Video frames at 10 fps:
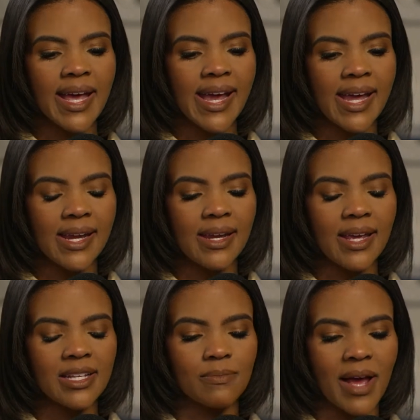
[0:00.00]
It
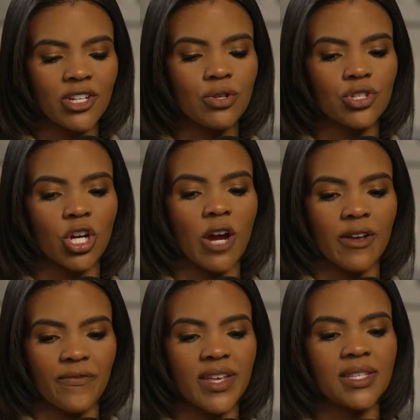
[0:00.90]
is meant to serve,
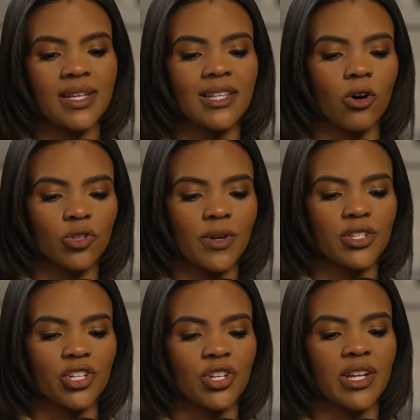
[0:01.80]
if this is the ultimate
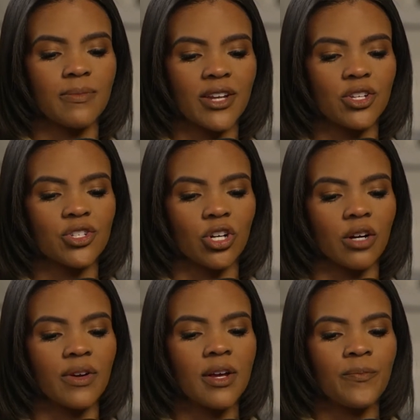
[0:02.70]
decision, it is meant to
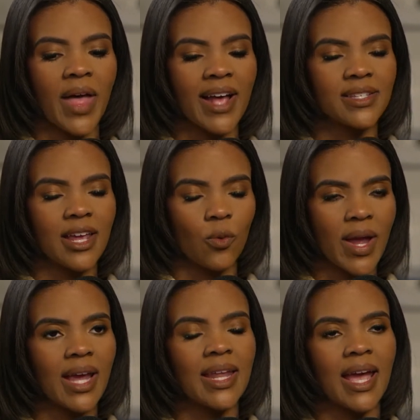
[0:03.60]
serve as an
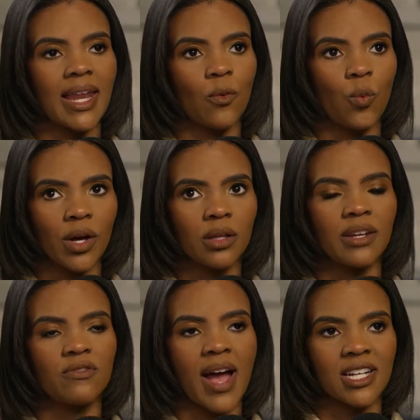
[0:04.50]
awakening, and it will
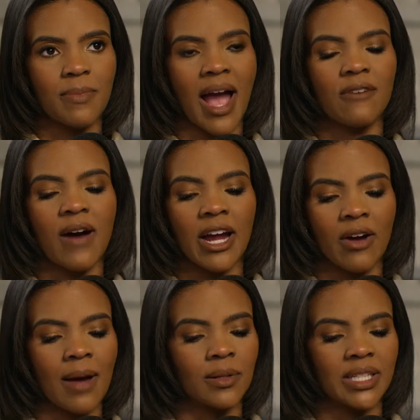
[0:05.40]
in fact backfire.
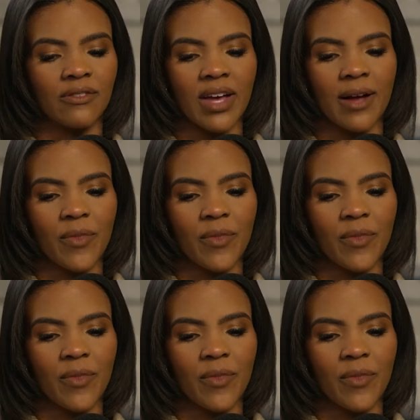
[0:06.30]
I believe that.